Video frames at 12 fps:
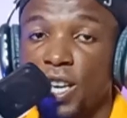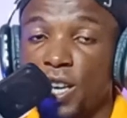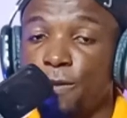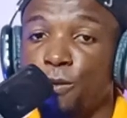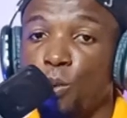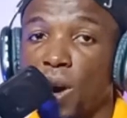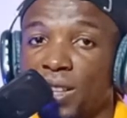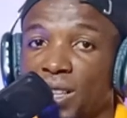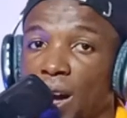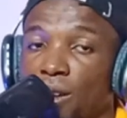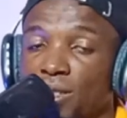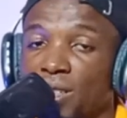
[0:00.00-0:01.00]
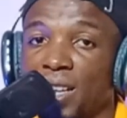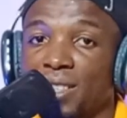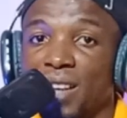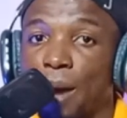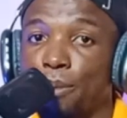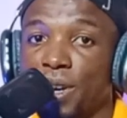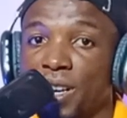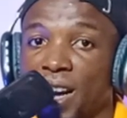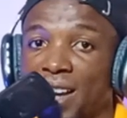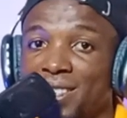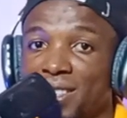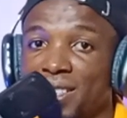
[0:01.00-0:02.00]
If 1,000
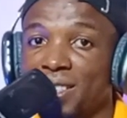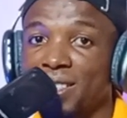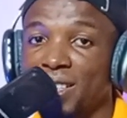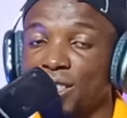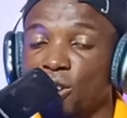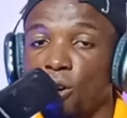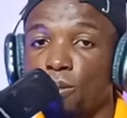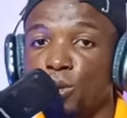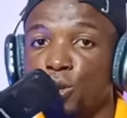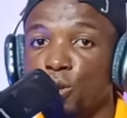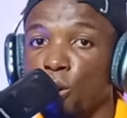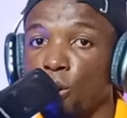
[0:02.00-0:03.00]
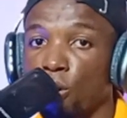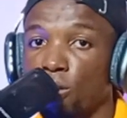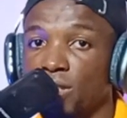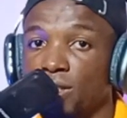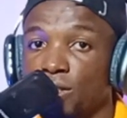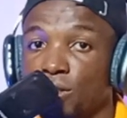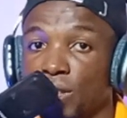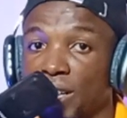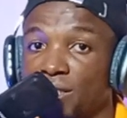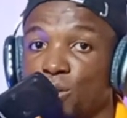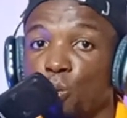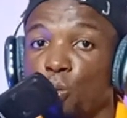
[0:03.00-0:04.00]
American citizens come to your
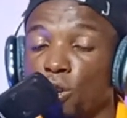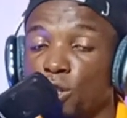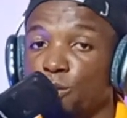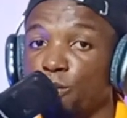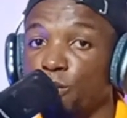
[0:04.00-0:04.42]
content to watch